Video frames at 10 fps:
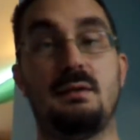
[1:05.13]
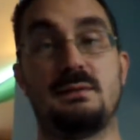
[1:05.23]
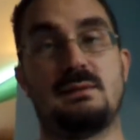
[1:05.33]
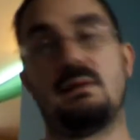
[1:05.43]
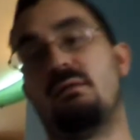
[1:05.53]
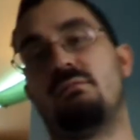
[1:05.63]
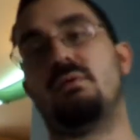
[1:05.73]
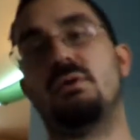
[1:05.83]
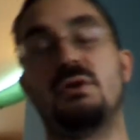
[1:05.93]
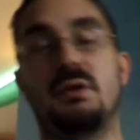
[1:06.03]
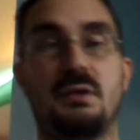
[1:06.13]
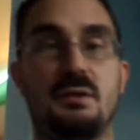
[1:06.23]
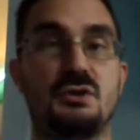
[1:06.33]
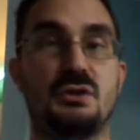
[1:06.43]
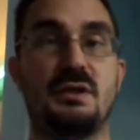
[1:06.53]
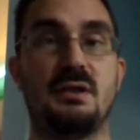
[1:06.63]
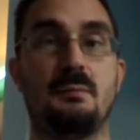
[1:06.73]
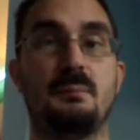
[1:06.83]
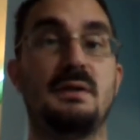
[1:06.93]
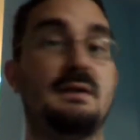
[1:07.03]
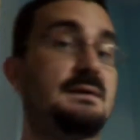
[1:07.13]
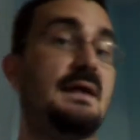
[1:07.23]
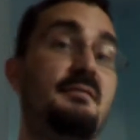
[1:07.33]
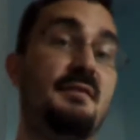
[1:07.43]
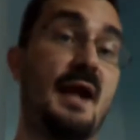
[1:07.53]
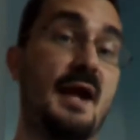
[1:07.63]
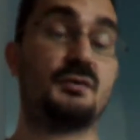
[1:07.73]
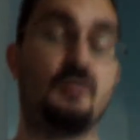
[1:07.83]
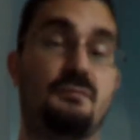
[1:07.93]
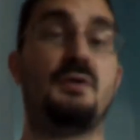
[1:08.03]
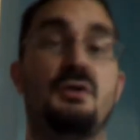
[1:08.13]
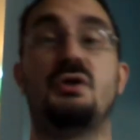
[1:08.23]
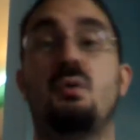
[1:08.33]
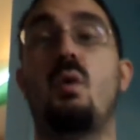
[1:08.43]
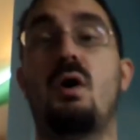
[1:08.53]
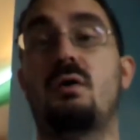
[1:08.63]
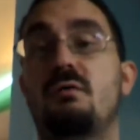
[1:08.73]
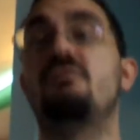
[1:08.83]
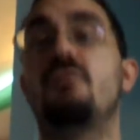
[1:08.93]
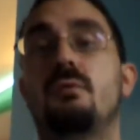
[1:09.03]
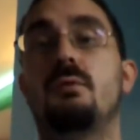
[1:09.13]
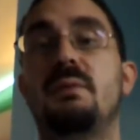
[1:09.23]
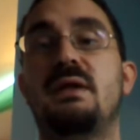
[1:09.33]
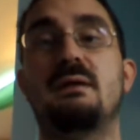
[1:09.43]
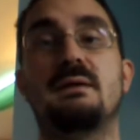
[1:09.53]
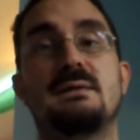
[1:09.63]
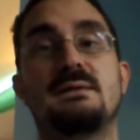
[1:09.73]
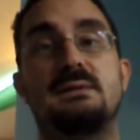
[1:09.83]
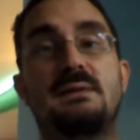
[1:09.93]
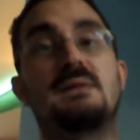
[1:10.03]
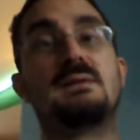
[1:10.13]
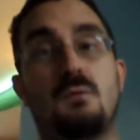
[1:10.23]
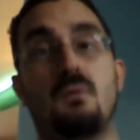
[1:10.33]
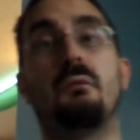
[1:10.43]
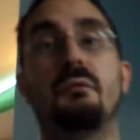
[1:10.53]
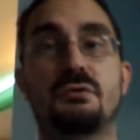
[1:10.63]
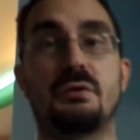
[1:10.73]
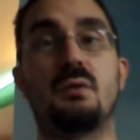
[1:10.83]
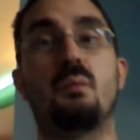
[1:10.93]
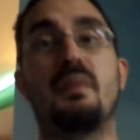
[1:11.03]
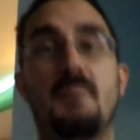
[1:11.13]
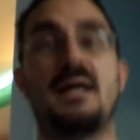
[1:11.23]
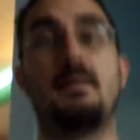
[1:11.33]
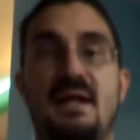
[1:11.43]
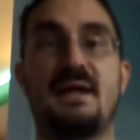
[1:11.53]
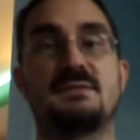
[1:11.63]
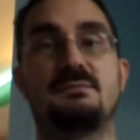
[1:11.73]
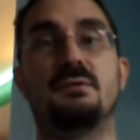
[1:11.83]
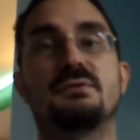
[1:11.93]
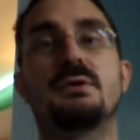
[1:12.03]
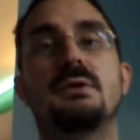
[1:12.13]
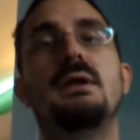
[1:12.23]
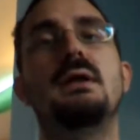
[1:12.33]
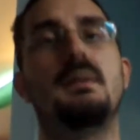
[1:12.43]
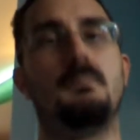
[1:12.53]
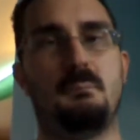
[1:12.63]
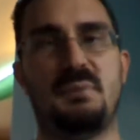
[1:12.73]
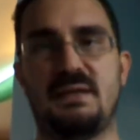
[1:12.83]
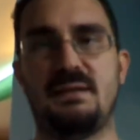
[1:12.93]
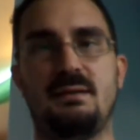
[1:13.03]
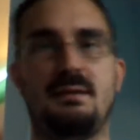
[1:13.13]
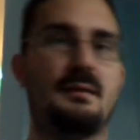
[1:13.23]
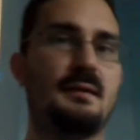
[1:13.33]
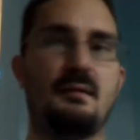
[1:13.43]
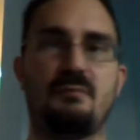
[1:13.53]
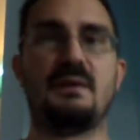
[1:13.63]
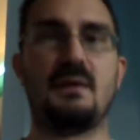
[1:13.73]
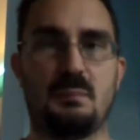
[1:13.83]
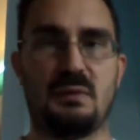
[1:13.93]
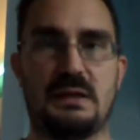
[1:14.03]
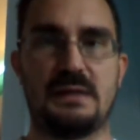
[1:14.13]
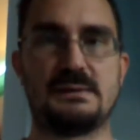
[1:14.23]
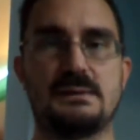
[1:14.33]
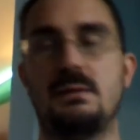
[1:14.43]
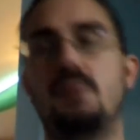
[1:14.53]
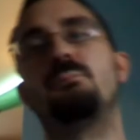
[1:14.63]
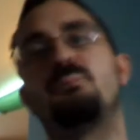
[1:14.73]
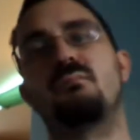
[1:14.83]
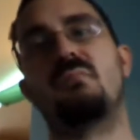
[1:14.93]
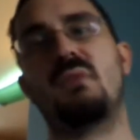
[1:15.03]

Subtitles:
does not have a functioning engine temp. It doesn't have an actual functioning water and fuel because it's an older truck with the bypass filter, but everything applies. So